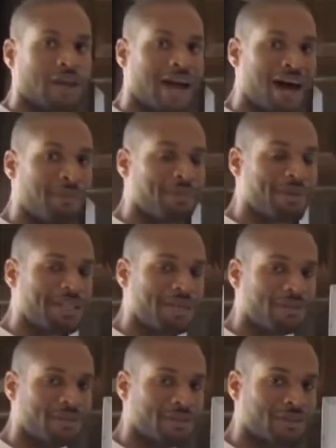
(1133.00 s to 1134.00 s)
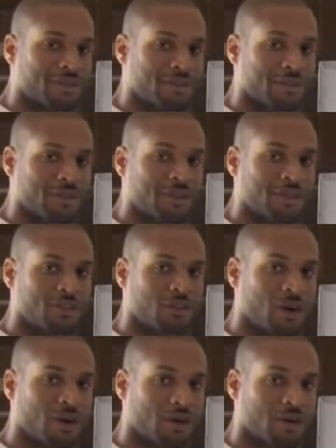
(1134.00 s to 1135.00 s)
top belief systems in this
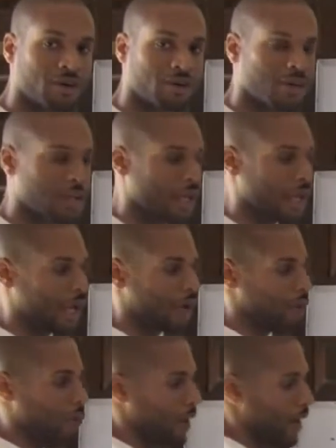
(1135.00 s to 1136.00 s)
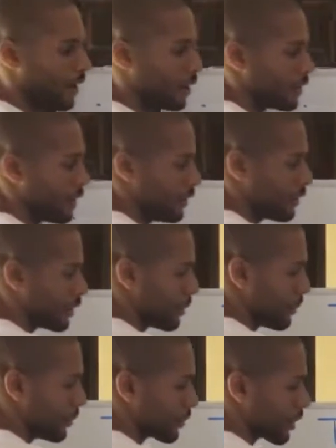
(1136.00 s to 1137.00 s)
world, and where these
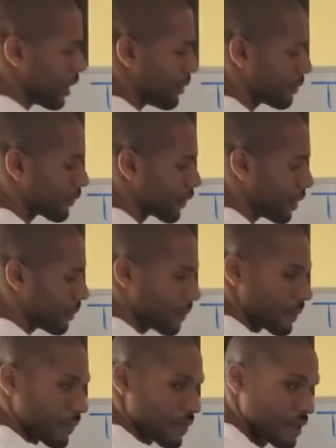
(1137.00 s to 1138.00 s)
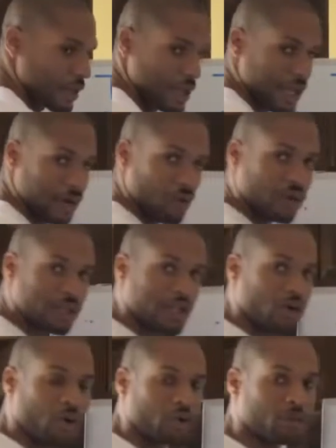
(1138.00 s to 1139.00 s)
symbols come from and what
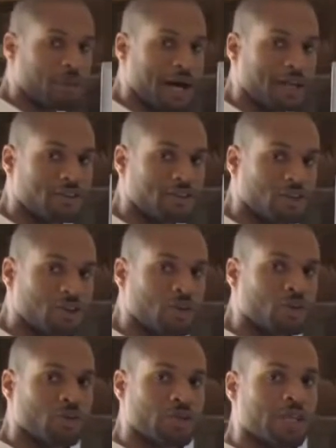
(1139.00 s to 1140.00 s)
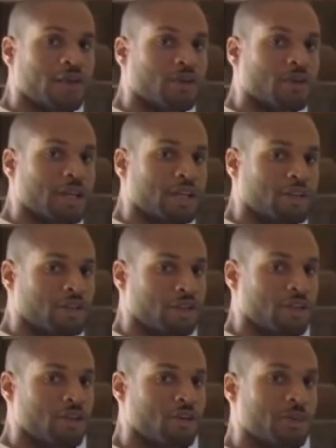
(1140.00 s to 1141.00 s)
they correspond to, which we'll get into
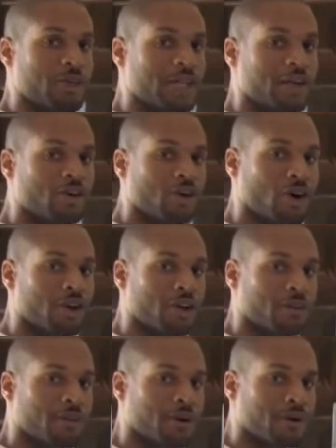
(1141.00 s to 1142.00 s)
a little bit later on in the